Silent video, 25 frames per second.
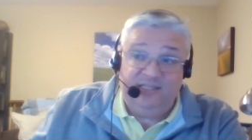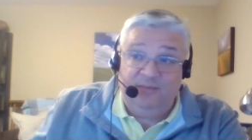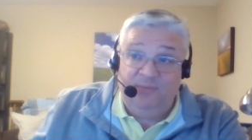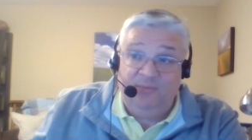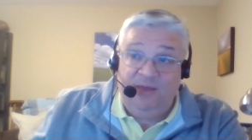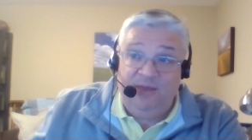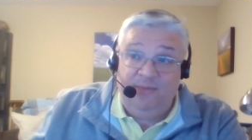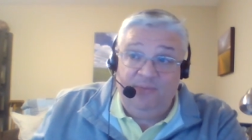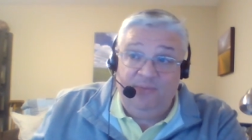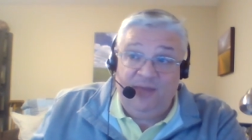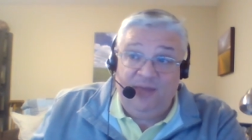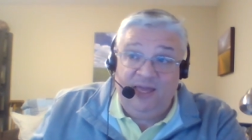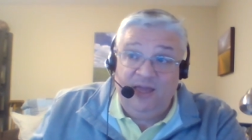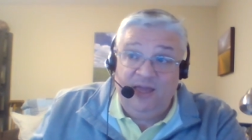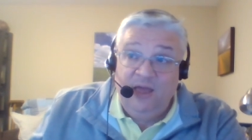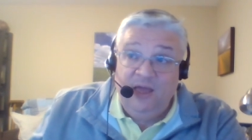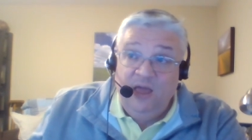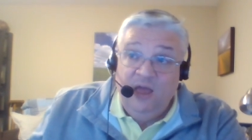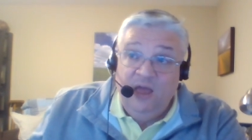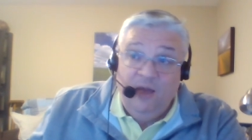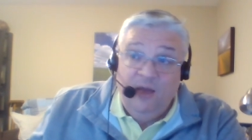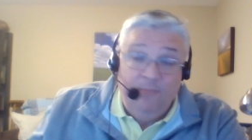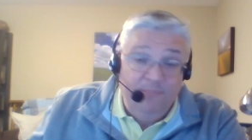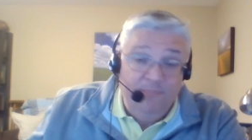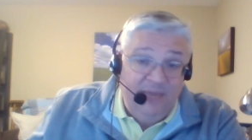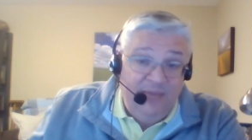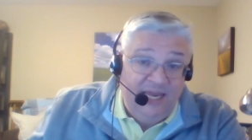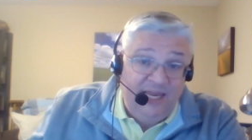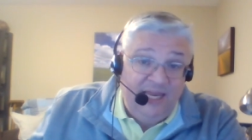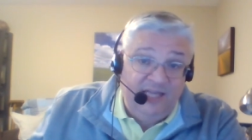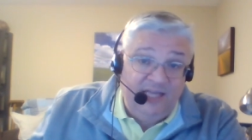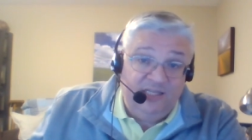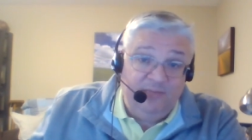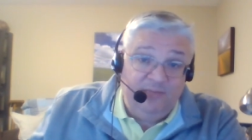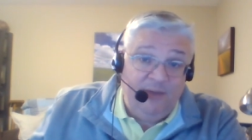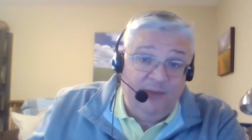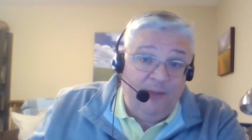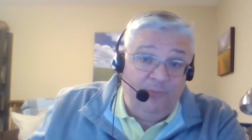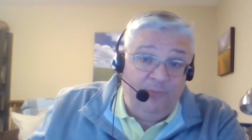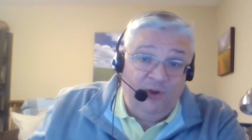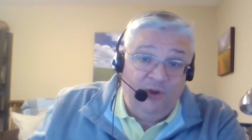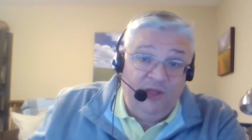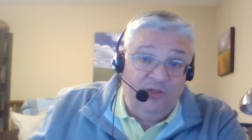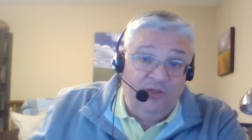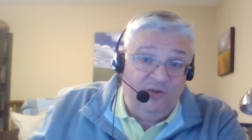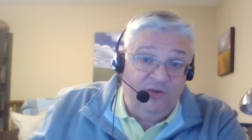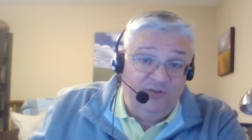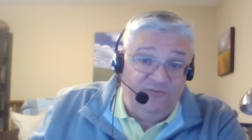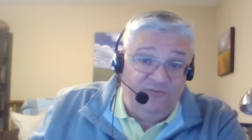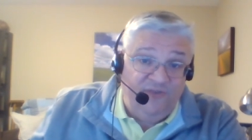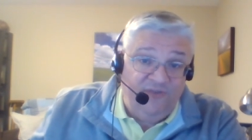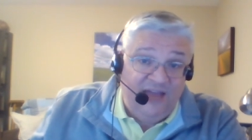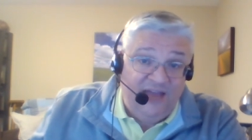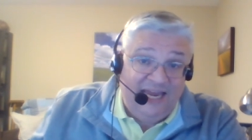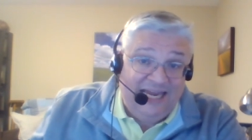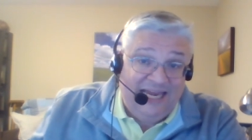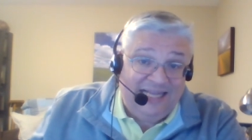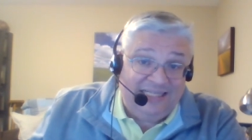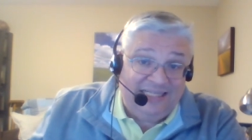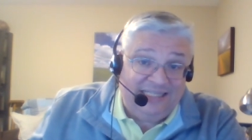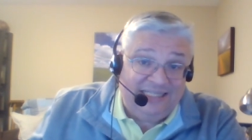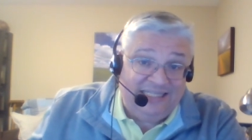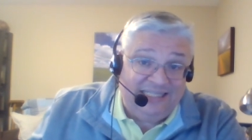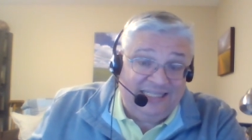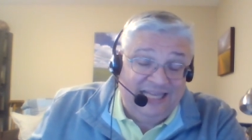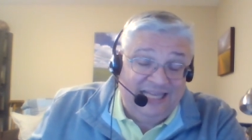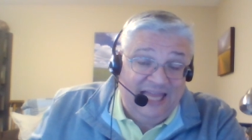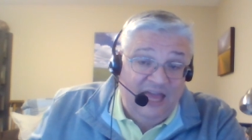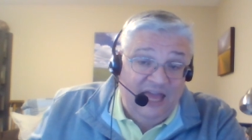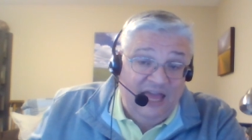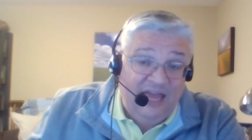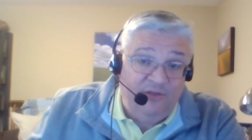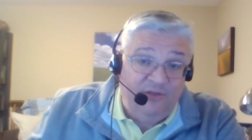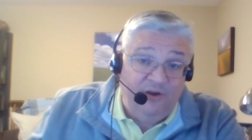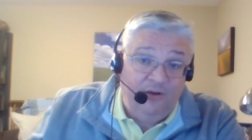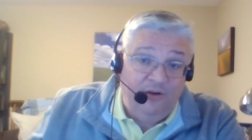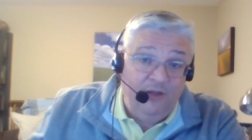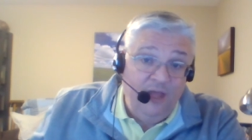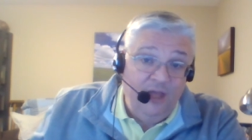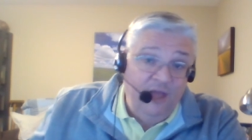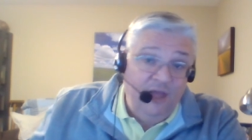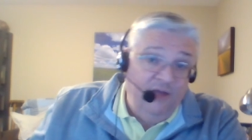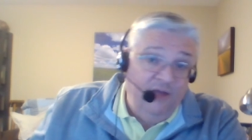It may be meetings about bringing those finances together.